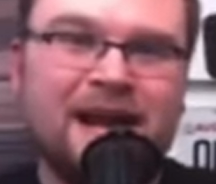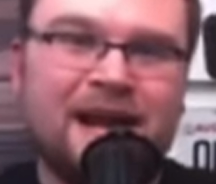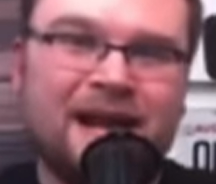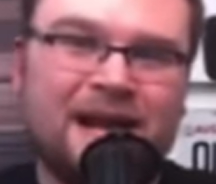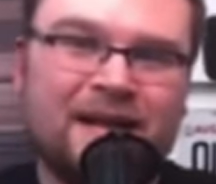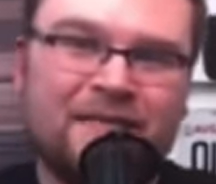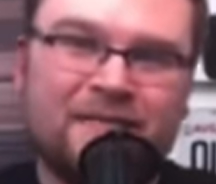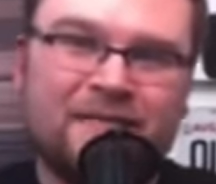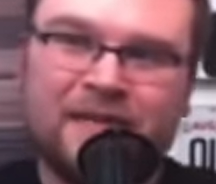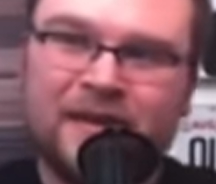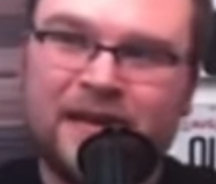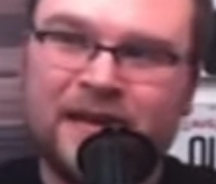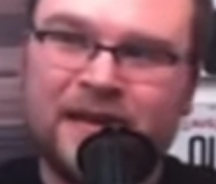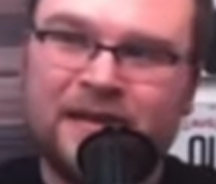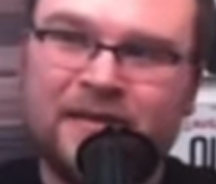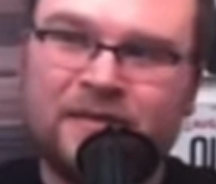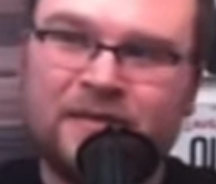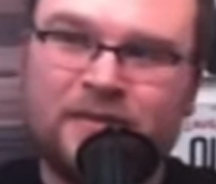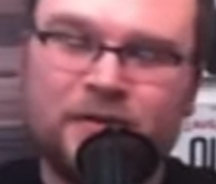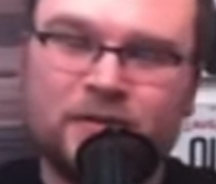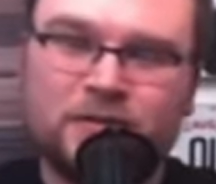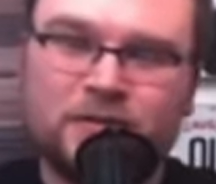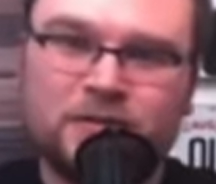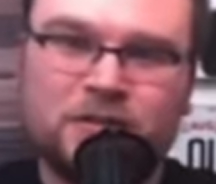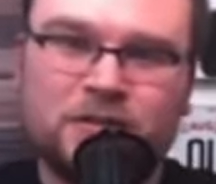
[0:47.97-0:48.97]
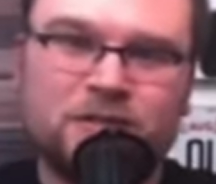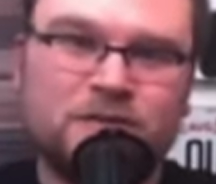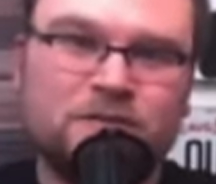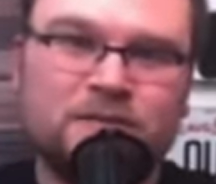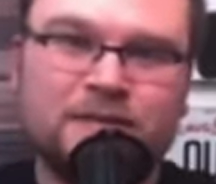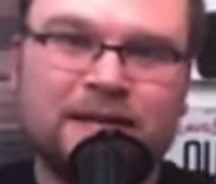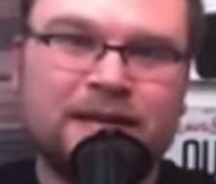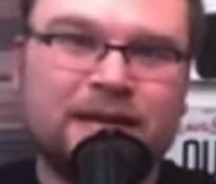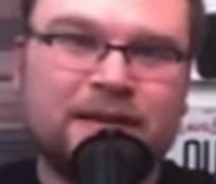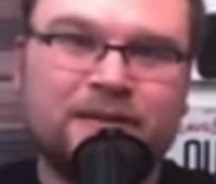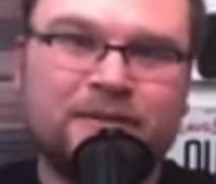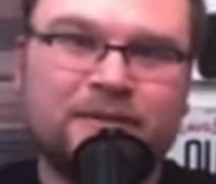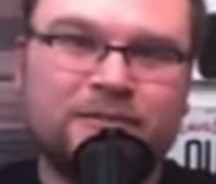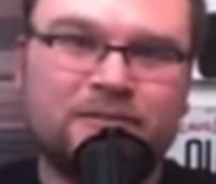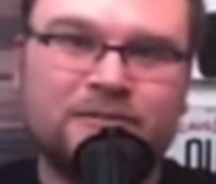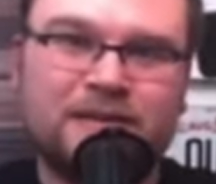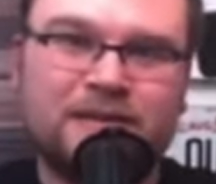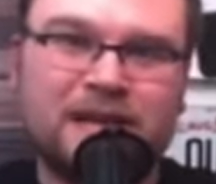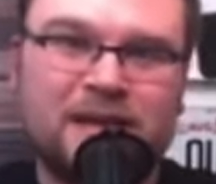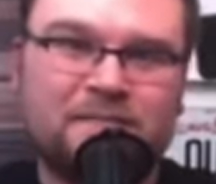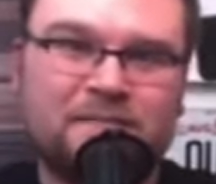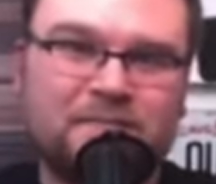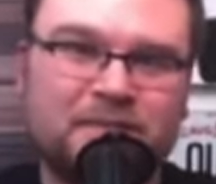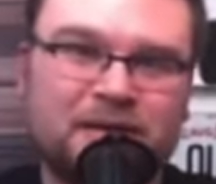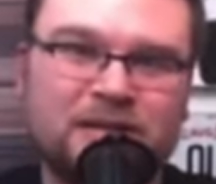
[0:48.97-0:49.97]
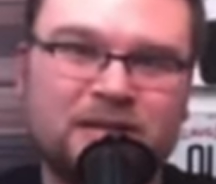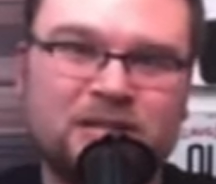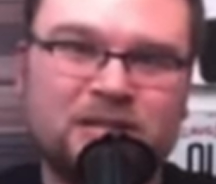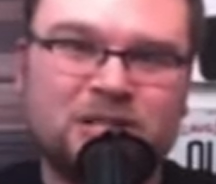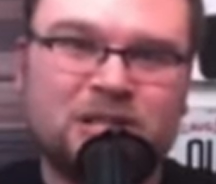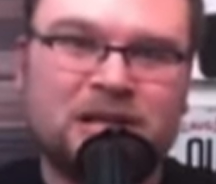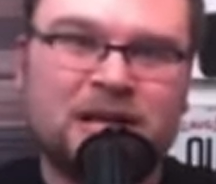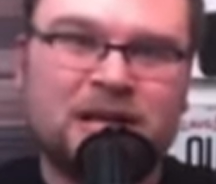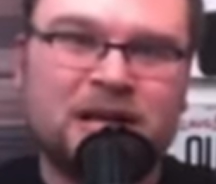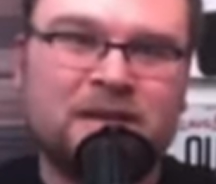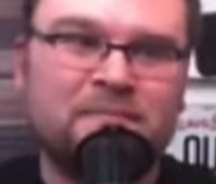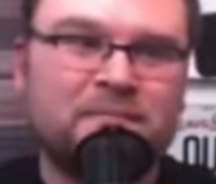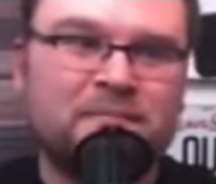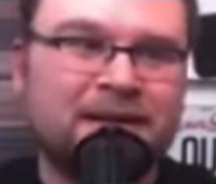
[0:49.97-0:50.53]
and then those two characters can't be in China but